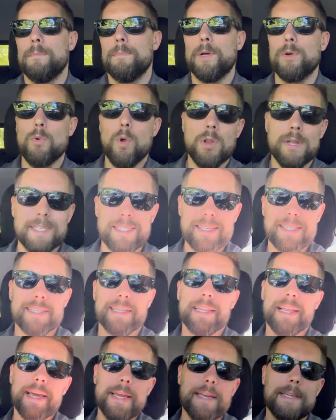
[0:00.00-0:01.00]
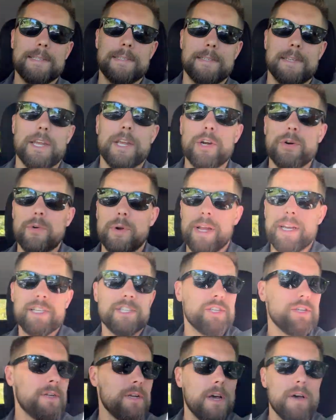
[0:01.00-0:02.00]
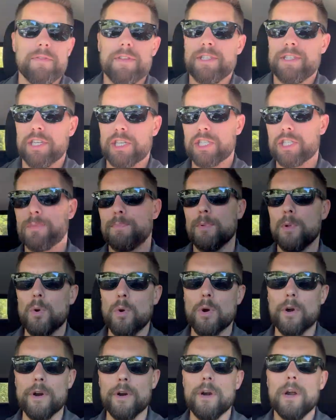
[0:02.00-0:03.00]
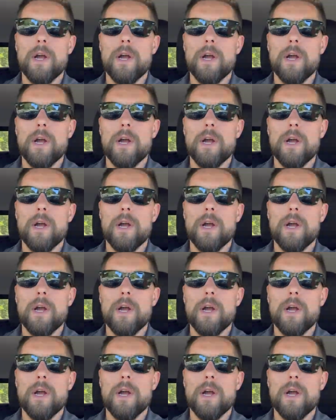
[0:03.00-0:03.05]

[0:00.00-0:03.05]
But Rolex's latest iteration of this Explorer